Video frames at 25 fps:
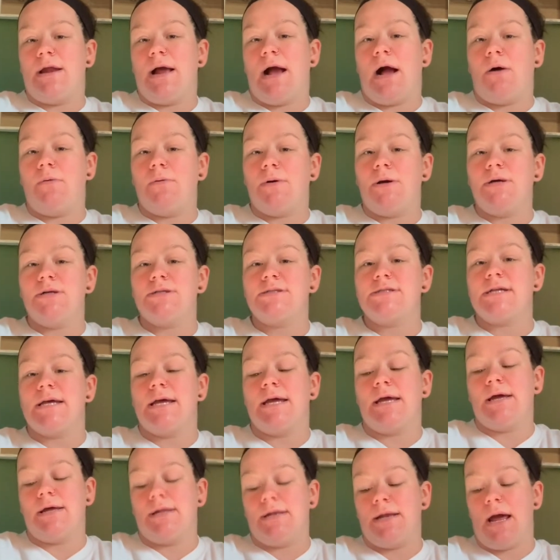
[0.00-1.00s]
hours,
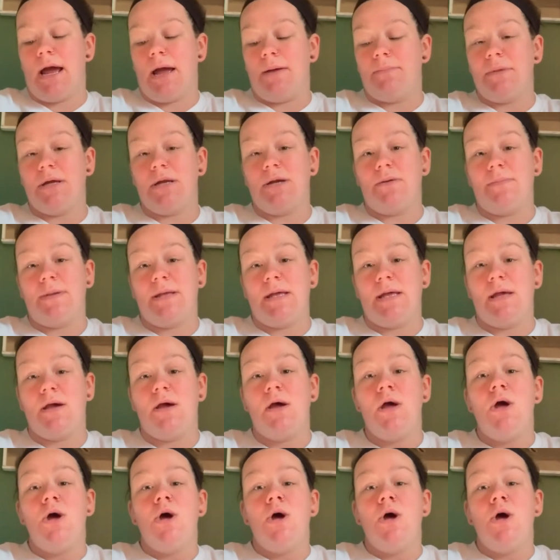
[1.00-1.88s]
and I'm going to be